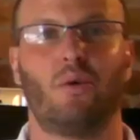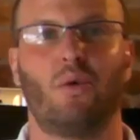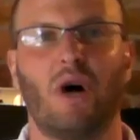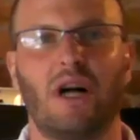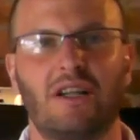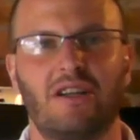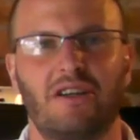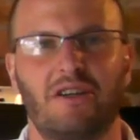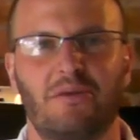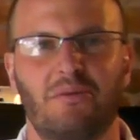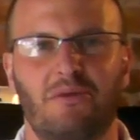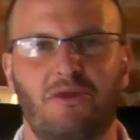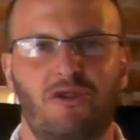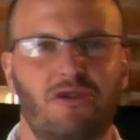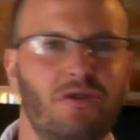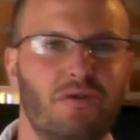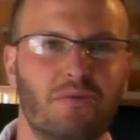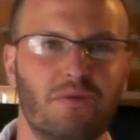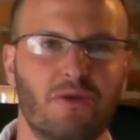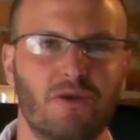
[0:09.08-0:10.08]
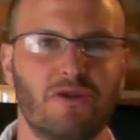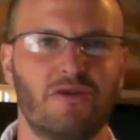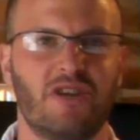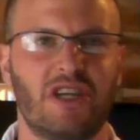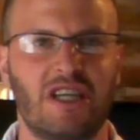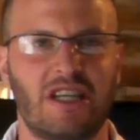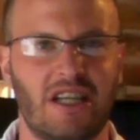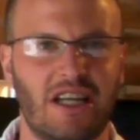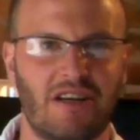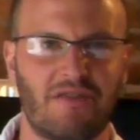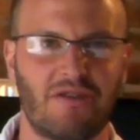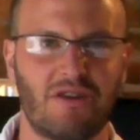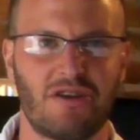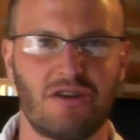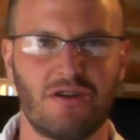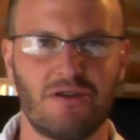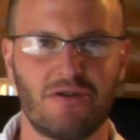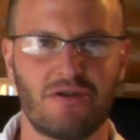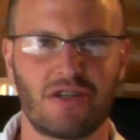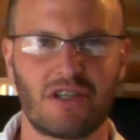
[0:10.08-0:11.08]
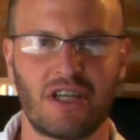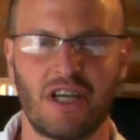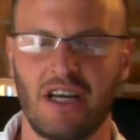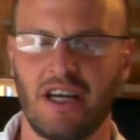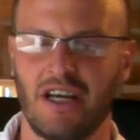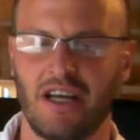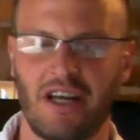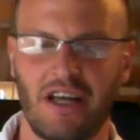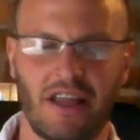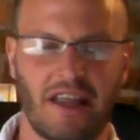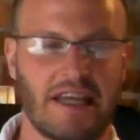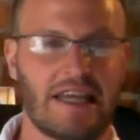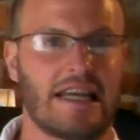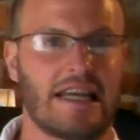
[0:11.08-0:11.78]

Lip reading: Welcome to Movie Lover News, the